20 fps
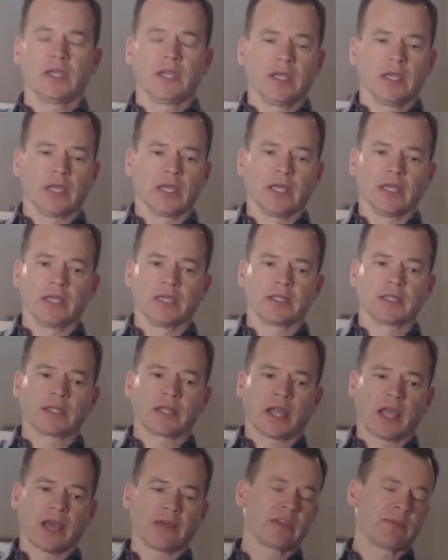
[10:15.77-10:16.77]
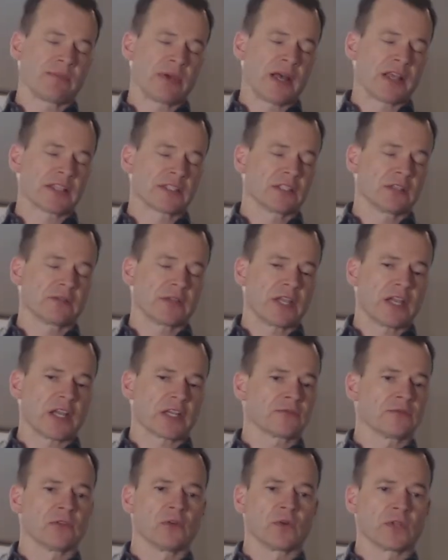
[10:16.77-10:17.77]
And having positive cash
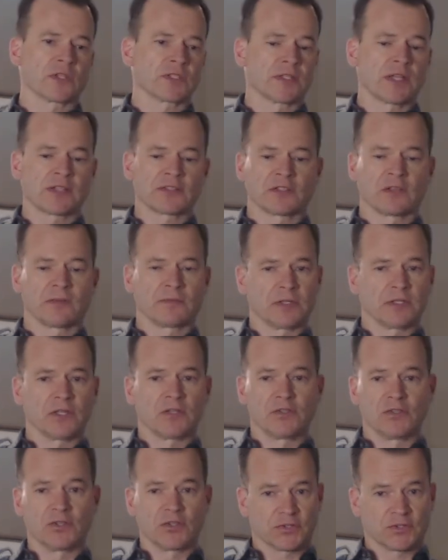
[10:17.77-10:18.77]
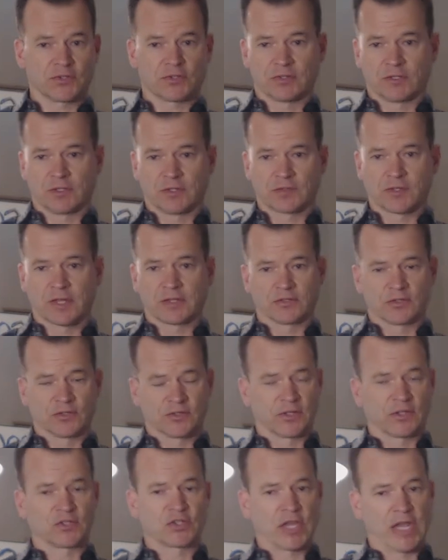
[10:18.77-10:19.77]
flow, it's not something that it's not just a
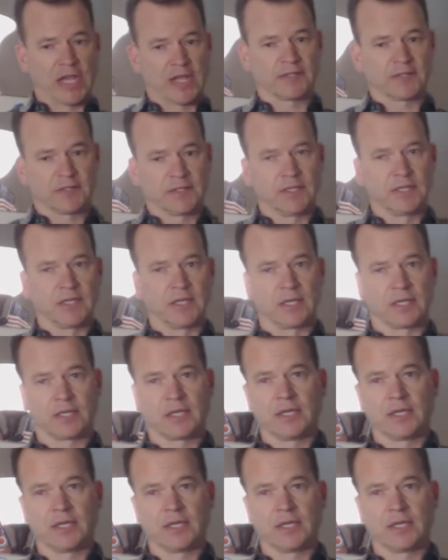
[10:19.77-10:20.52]
chance thing.